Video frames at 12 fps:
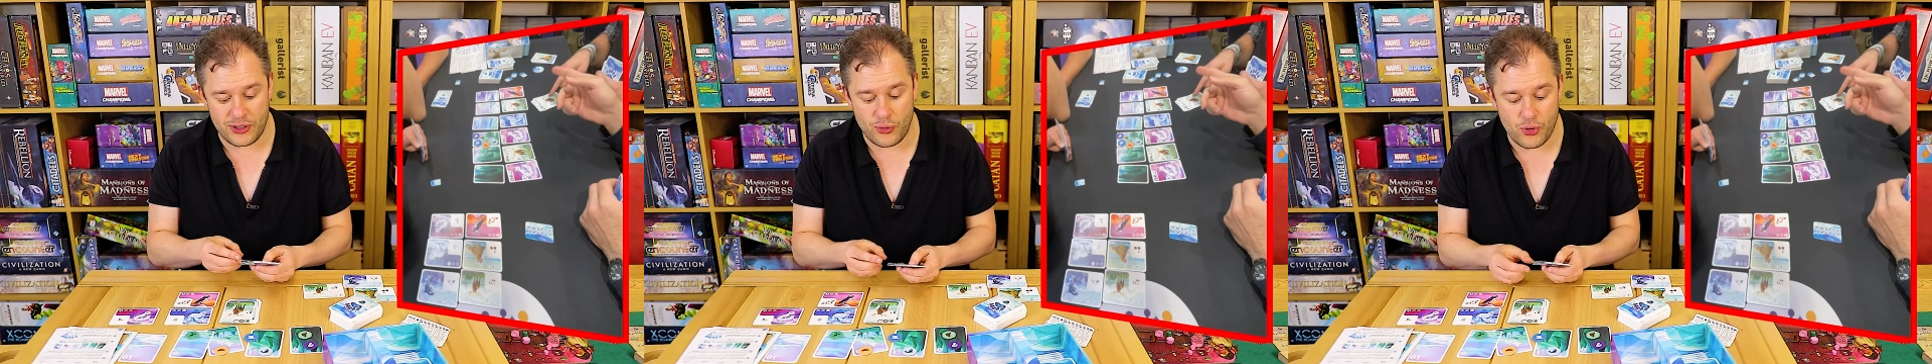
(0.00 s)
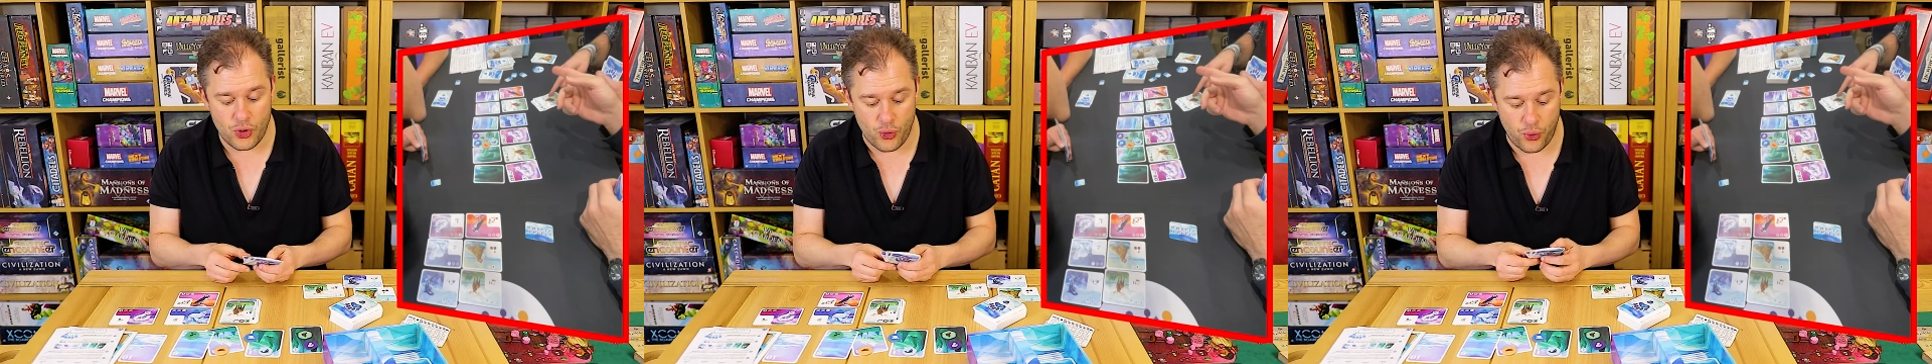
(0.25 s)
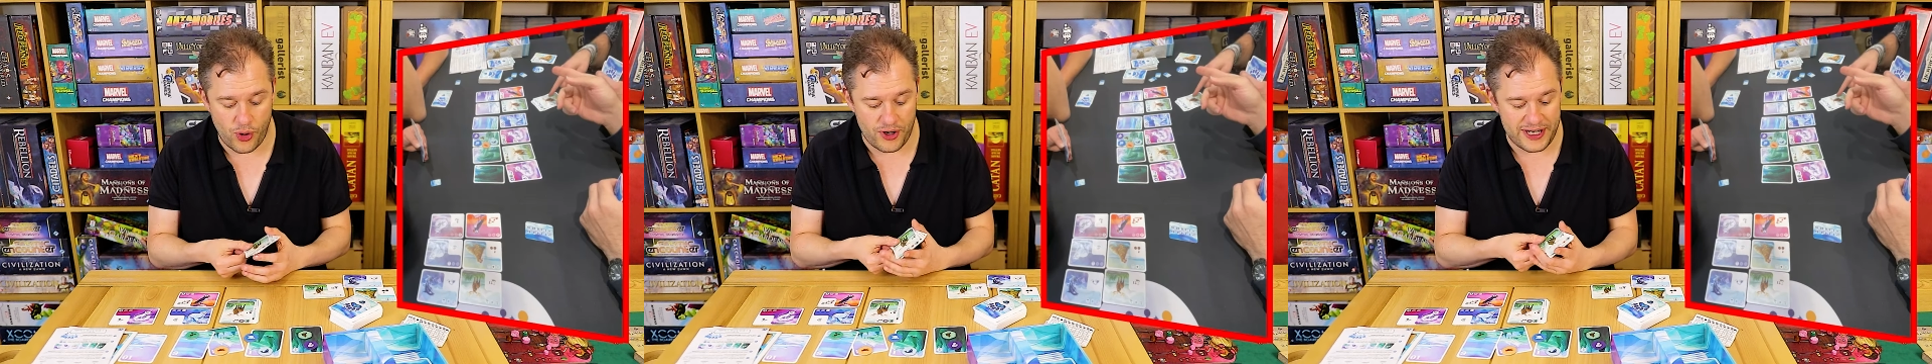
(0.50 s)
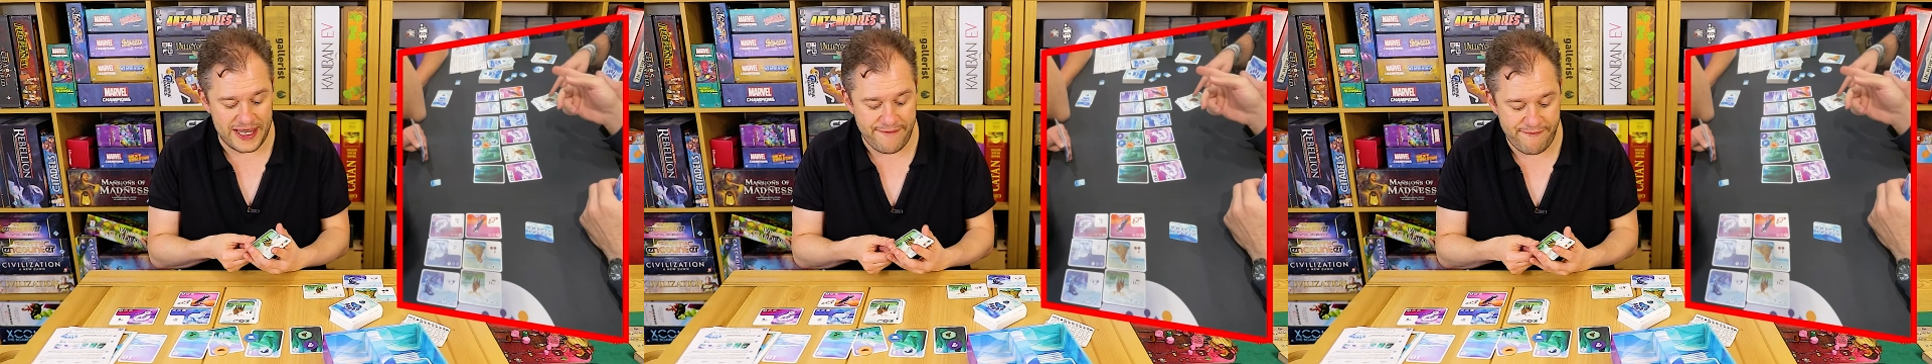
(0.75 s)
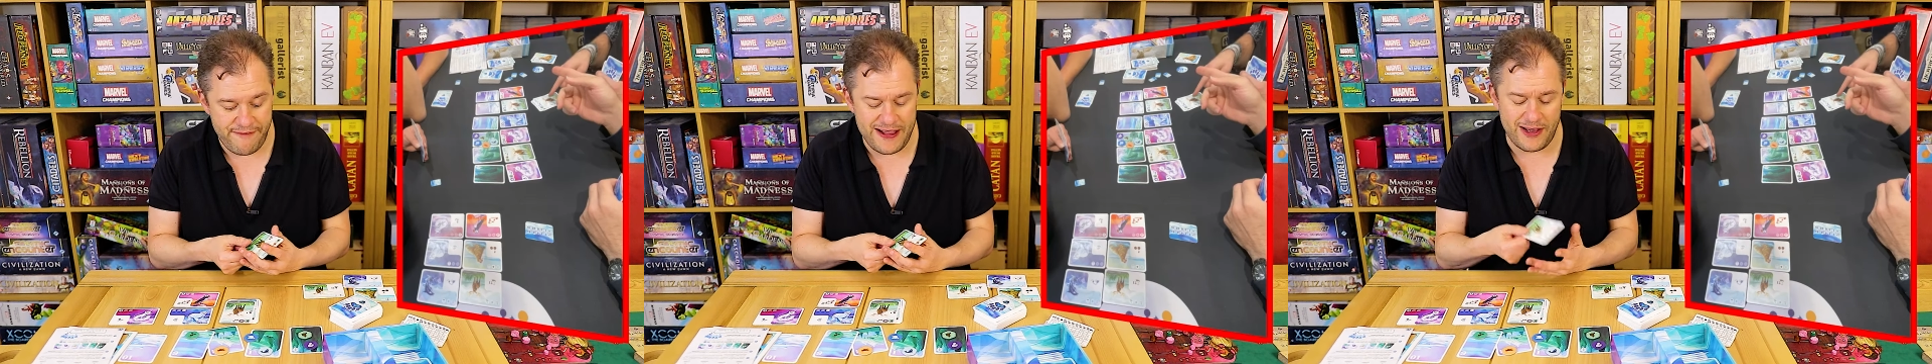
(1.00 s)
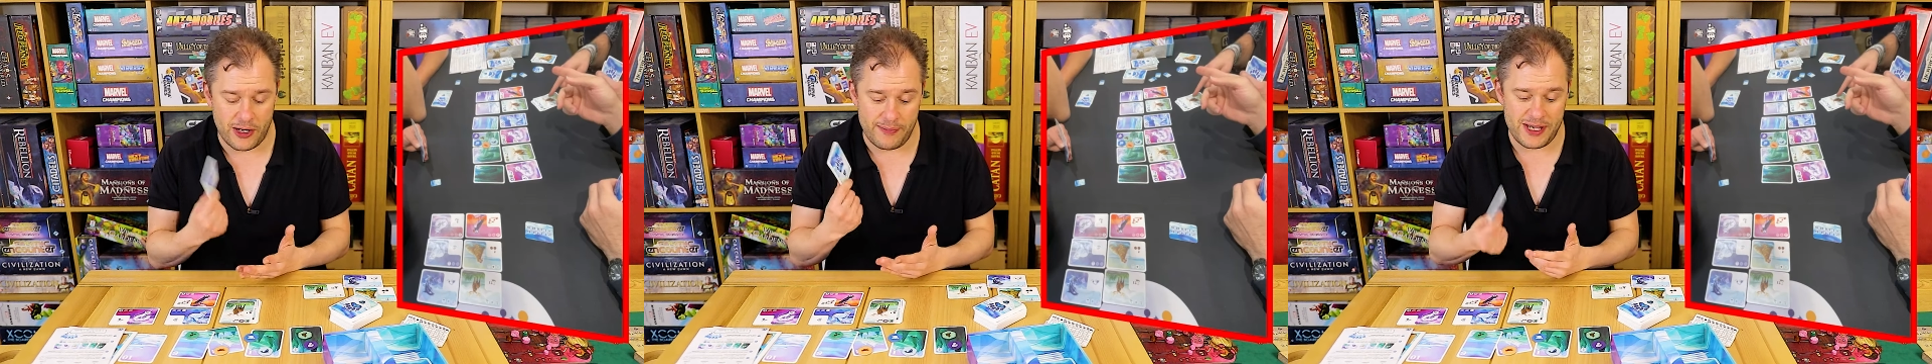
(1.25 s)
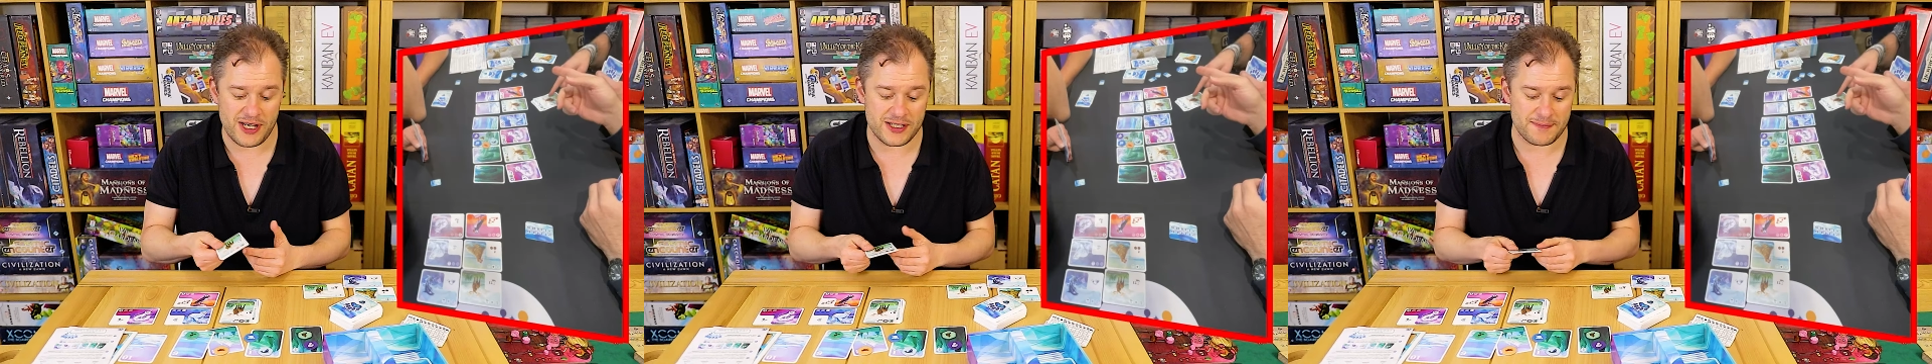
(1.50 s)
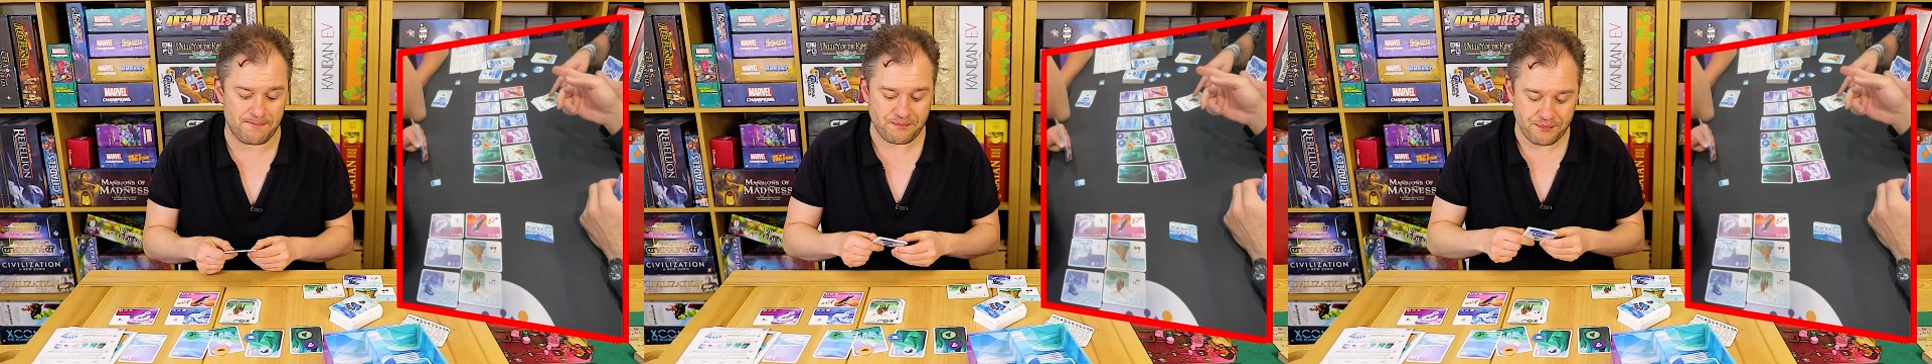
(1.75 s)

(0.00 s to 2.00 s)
little quirky filler because